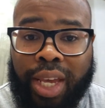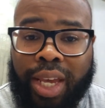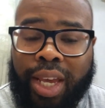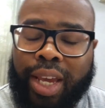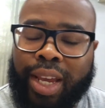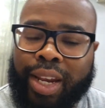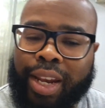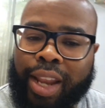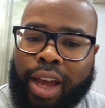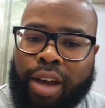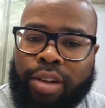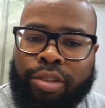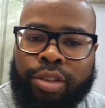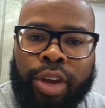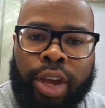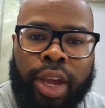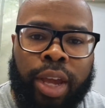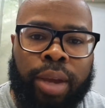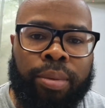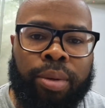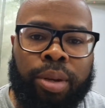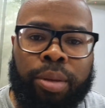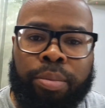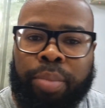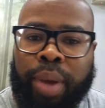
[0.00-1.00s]
and now you're
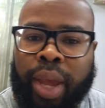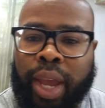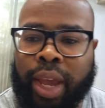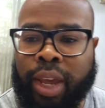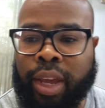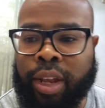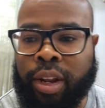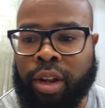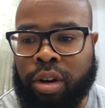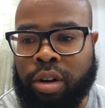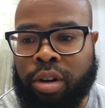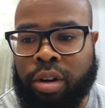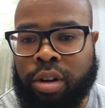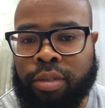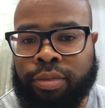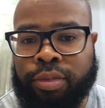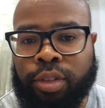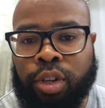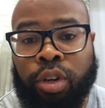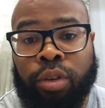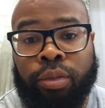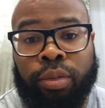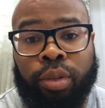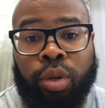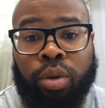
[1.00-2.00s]
able to pay it off
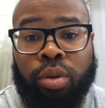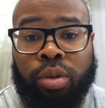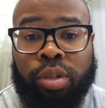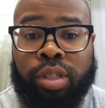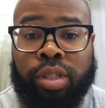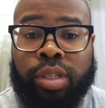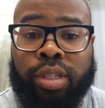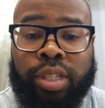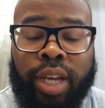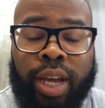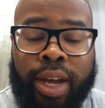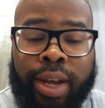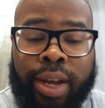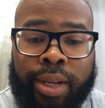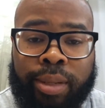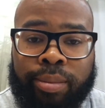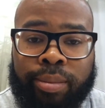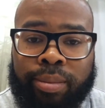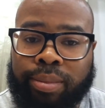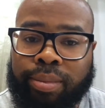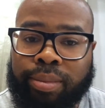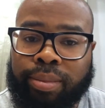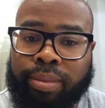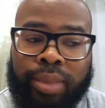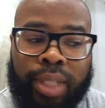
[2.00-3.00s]
over the course of time.
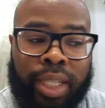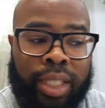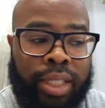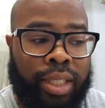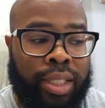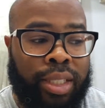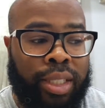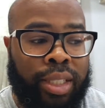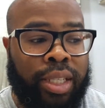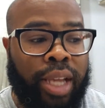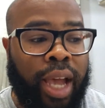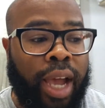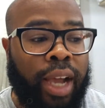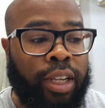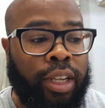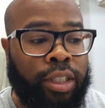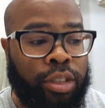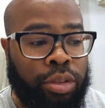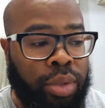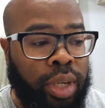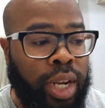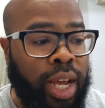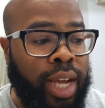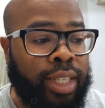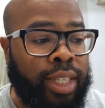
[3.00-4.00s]
That's exactly
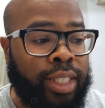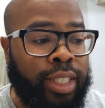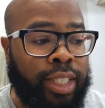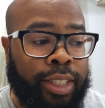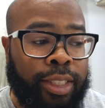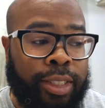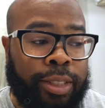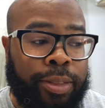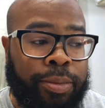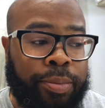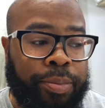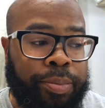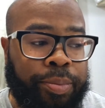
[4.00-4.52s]
what I did.